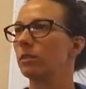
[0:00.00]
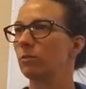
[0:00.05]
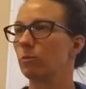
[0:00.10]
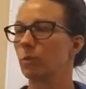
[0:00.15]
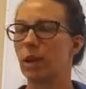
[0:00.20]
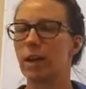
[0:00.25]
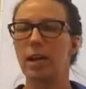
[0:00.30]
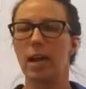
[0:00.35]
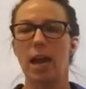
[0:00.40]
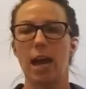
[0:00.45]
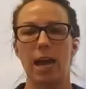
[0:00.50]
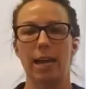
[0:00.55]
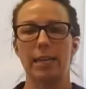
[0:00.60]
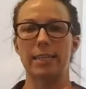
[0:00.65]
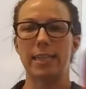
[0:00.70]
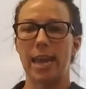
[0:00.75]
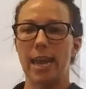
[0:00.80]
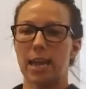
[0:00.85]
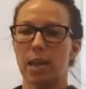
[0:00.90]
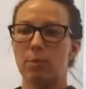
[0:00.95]
right? I
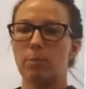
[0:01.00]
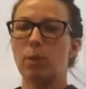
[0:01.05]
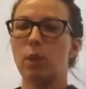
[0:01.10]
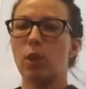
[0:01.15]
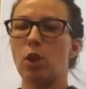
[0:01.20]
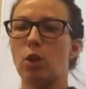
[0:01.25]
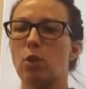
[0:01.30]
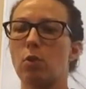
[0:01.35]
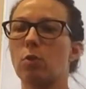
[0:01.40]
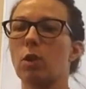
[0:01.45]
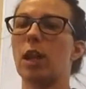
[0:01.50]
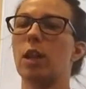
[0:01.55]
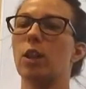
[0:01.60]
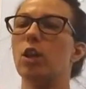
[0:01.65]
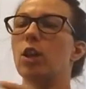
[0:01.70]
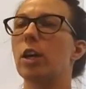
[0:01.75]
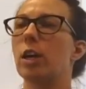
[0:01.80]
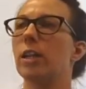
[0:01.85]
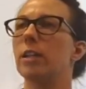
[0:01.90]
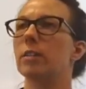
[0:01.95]
take a balloon, I
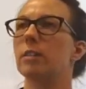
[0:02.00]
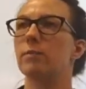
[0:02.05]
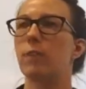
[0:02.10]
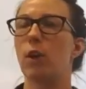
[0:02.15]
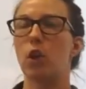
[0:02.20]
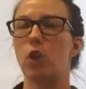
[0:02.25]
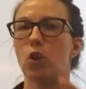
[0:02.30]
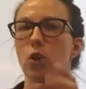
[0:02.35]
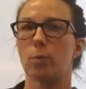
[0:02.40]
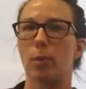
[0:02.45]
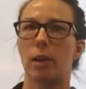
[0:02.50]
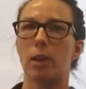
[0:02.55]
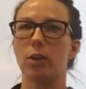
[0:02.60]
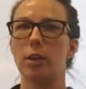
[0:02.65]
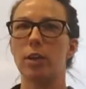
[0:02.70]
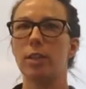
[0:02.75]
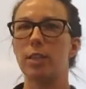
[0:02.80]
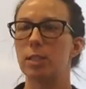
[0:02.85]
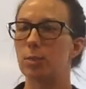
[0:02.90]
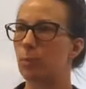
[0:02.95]
look at its volume, I
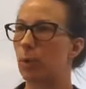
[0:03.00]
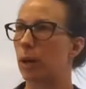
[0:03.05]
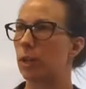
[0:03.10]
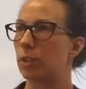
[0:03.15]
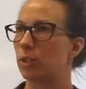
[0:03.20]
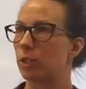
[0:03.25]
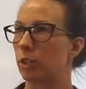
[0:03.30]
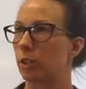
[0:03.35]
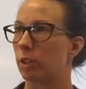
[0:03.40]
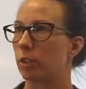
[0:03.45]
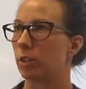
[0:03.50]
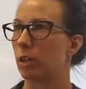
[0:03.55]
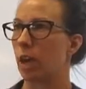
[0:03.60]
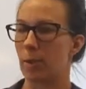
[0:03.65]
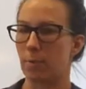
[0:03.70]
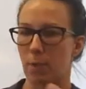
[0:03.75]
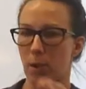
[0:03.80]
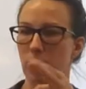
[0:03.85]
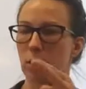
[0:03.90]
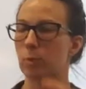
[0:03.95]
look at its pressure,
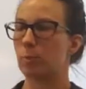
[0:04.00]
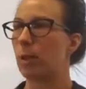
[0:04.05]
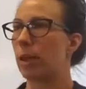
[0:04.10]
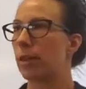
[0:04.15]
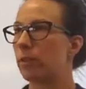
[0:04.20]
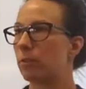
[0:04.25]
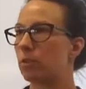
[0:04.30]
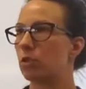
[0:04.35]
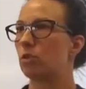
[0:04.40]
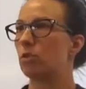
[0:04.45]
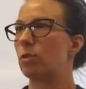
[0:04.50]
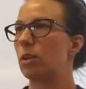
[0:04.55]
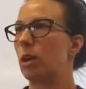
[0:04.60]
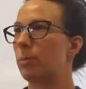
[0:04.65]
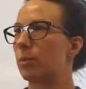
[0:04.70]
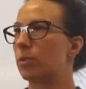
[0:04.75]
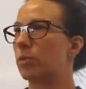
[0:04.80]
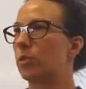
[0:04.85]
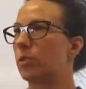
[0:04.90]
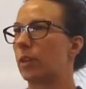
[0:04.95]
I multiply those two
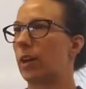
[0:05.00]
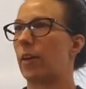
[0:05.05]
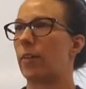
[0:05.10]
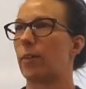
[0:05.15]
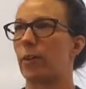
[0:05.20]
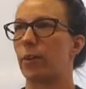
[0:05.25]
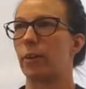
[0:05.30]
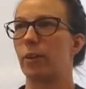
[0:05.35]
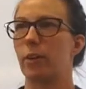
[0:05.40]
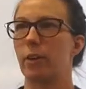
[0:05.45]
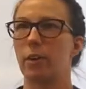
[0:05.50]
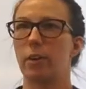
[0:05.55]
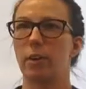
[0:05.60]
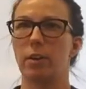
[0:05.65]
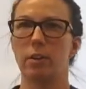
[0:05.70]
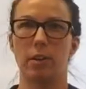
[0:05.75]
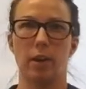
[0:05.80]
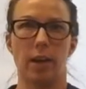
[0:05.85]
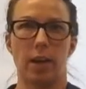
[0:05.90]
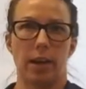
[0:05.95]
numbers together.
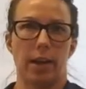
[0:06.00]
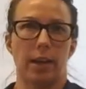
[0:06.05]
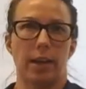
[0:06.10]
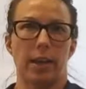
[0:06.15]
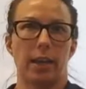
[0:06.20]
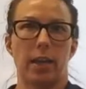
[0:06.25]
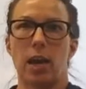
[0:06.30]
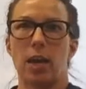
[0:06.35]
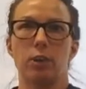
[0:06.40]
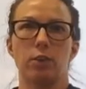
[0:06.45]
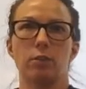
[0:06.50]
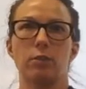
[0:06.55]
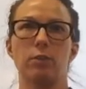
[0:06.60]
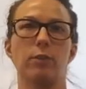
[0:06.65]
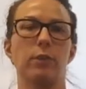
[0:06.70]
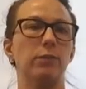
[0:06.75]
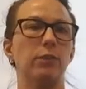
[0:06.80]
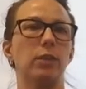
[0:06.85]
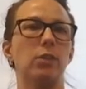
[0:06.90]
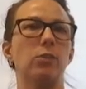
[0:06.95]
I get
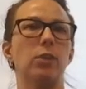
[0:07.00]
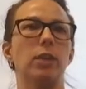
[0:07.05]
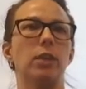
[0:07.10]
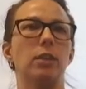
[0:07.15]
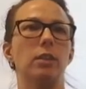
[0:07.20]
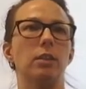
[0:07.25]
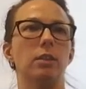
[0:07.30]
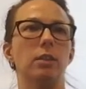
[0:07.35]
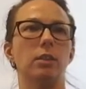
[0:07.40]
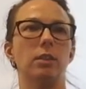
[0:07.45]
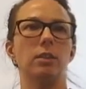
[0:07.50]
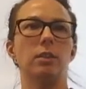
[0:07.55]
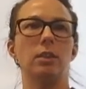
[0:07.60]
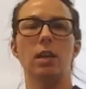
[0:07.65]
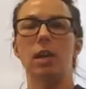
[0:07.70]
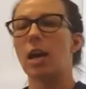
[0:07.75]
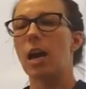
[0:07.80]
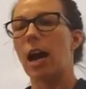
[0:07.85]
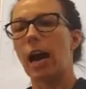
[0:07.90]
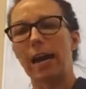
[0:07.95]
153.
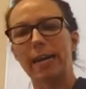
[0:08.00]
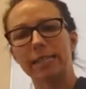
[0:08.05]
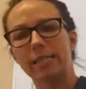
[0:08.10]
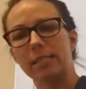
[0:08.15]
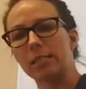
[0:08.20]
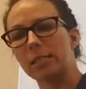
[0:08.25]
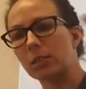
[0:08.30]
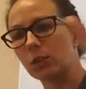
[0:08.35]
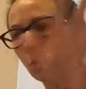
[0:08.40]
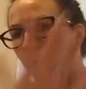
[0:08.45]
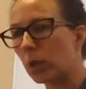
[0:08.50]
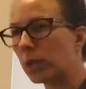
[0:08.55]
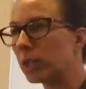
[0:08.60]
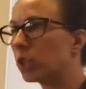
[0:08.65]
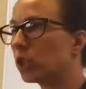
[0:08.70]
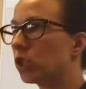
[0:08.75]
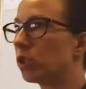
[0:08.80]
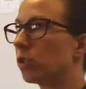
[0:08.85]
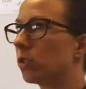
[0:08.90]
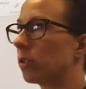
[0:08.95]
I
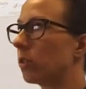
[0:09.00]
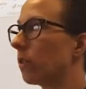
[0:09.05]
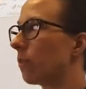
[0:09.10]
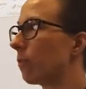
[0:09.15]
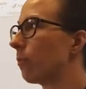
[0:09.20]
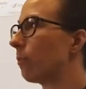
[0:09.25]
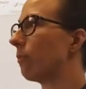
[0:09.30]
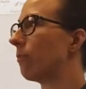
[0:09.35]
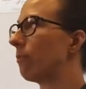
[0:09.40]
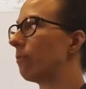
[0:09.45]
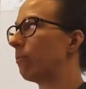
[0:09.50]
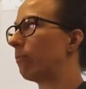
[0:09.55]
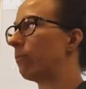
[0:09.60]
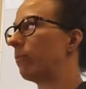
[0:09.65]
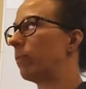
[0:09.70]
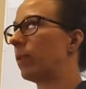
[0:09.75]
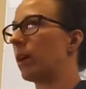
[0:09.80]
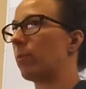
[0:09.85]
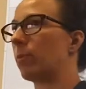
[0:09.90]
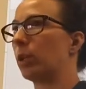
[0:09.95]
squish the,
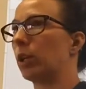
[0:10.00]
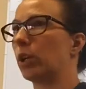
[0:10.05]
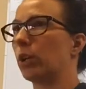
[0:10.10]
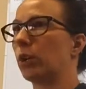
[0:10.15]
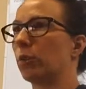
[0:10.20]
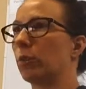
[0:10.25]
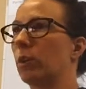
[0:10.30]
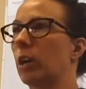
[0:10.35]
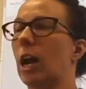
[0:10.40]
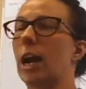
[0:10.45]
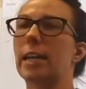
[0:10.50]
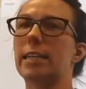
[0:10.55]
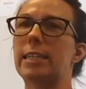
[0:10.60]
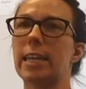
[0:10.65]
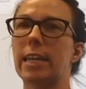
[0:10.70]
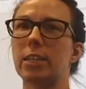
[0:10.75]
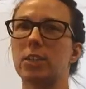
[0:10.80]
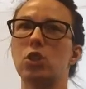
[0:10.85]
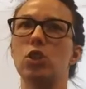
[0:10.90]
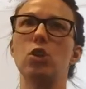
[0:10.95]
the balloon, I
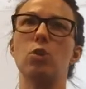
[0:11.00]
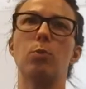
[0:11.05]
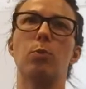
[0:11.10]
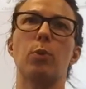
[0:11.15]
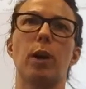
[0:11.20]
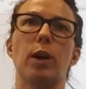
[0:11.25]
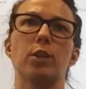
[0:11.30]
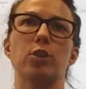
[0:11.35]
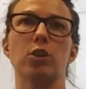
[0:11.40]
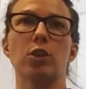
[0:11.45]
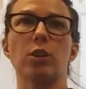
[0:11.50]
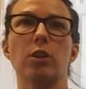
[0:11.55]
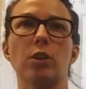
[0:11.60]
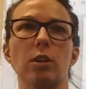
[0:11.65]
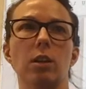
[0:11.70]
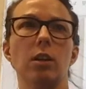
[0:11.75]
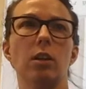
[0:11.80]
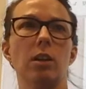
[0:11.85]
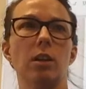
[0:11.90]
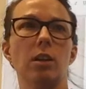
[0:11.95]
take its new pressure,
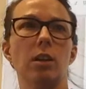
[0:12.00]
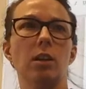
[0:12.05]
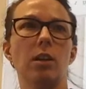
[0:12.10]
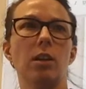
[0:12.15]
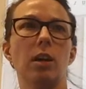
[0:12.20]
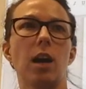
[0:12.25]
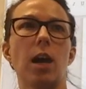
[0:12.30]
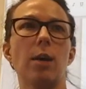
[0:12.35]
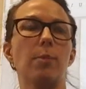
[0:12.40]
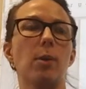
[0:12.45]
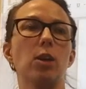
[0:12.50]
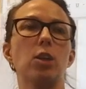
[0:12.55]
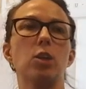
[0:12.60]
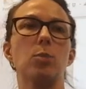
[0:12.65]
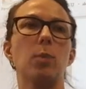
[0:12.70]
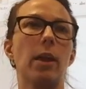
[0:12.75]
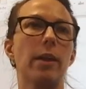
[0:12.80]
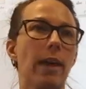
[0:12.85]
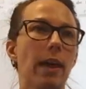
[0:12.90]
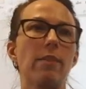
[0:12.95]
I
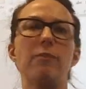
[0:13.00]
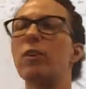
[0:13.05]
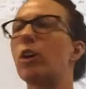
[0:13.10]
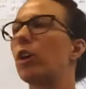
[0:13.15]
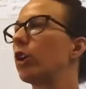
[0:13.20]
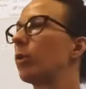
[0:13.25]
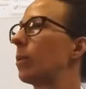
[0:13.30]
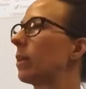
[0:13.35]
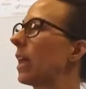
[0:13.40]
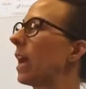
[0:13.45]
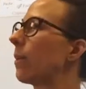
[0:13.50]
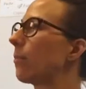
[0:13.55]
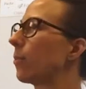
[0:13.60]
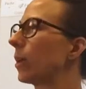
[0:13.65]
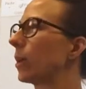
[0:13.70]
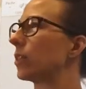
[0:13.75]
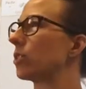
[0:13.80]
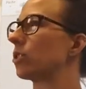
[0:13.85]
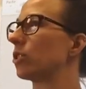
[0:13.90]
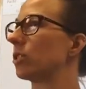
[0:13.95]
multiply that volume and that
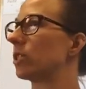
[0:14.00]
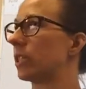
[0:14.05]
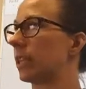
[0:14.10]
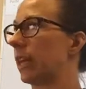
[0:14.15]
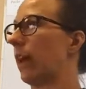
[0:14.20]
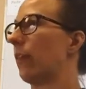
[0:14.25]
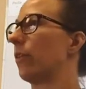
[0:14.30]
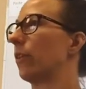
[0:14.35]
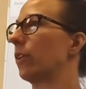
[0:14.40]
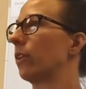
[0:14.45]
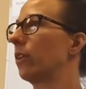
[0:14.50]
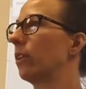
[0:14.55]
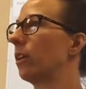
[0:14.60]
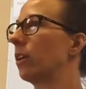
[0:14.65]
pressure together.